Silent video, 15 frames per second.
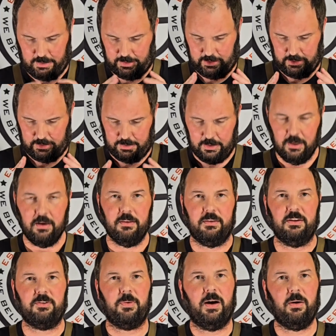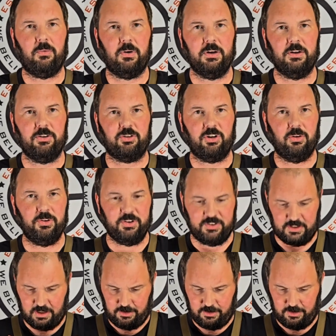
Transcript: And that's why I wanted to show this